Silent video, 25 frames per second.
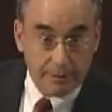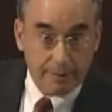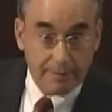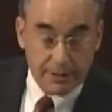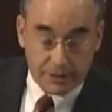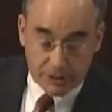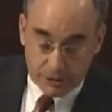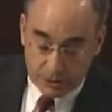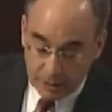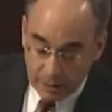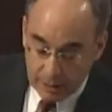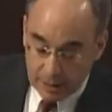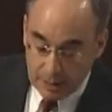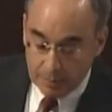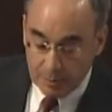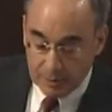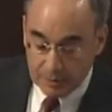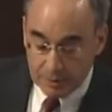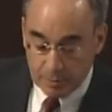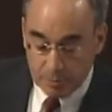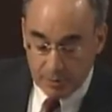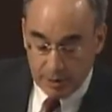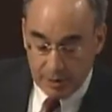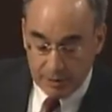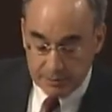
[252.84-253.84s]
Let's talk about the
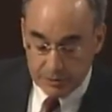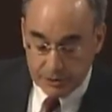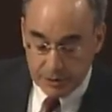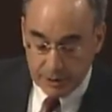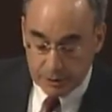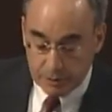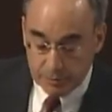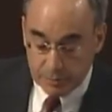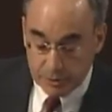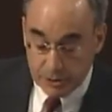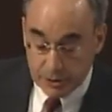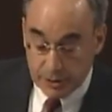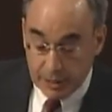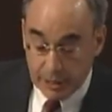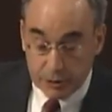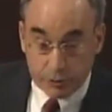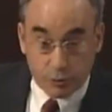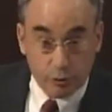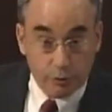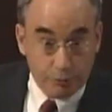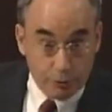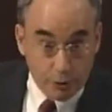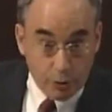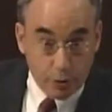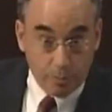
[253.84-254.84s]
private sector, Mr. Castro,
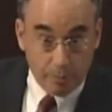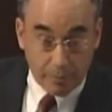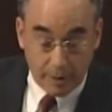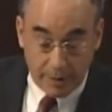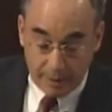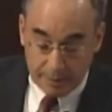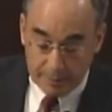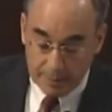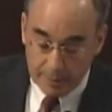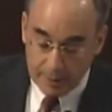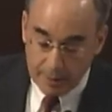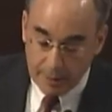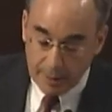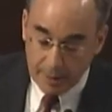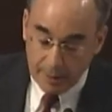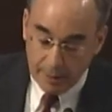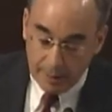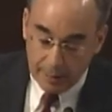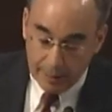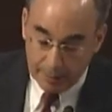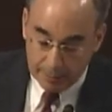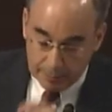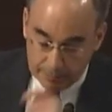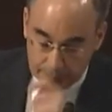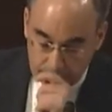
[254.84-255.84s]
if you don't mind.
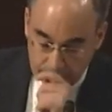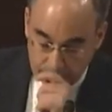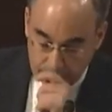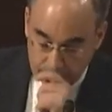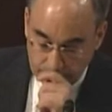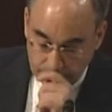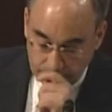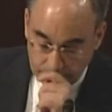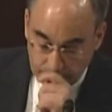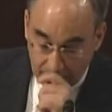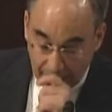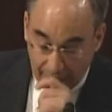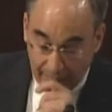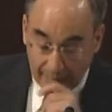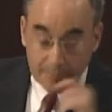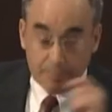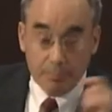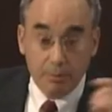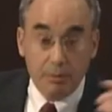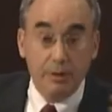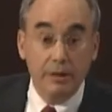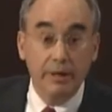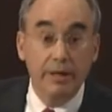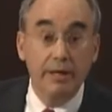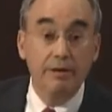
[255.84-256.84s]
I
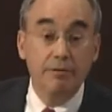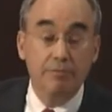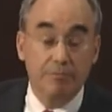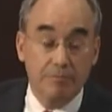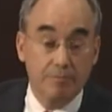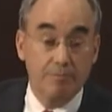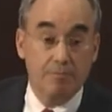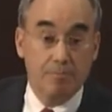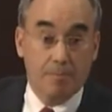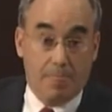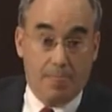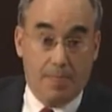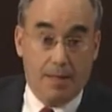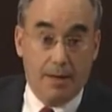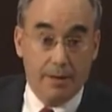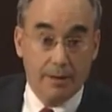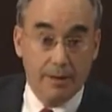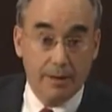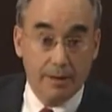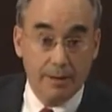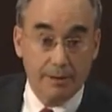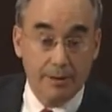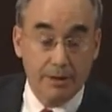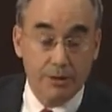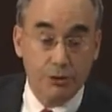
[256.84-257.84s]
believe
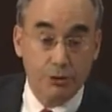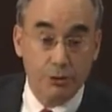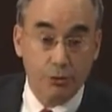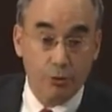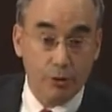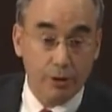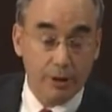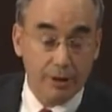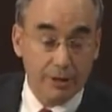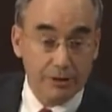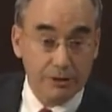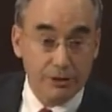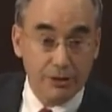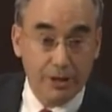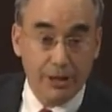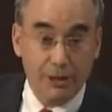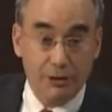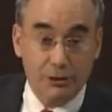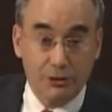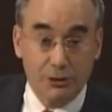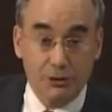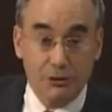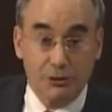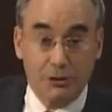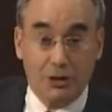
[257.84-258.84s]
that your
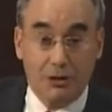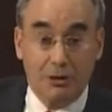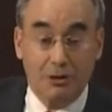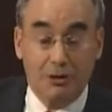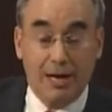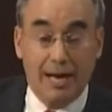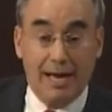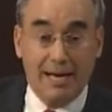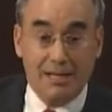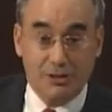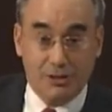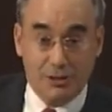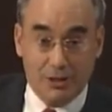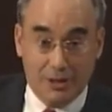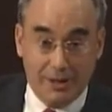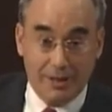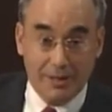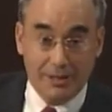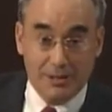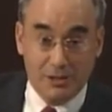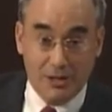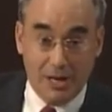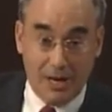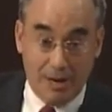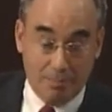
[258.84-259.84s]
organization is a classic
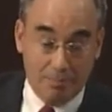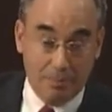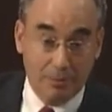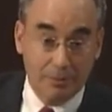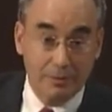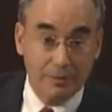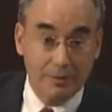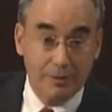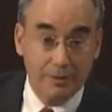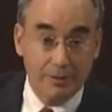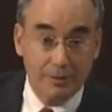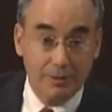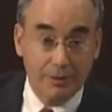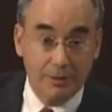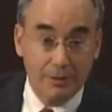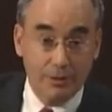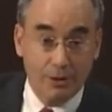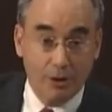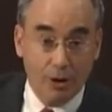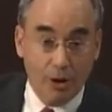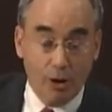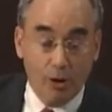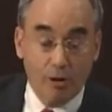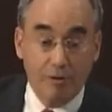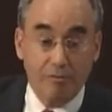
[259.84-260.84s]
example
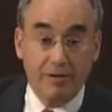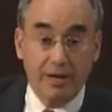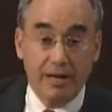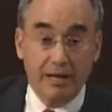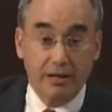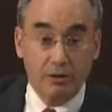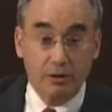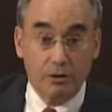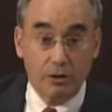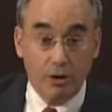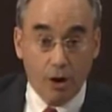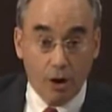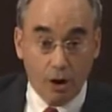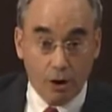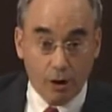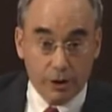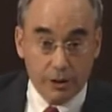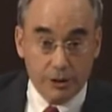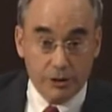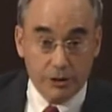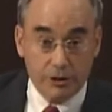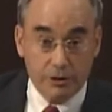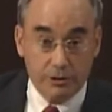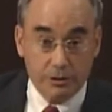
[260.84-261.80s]
of a large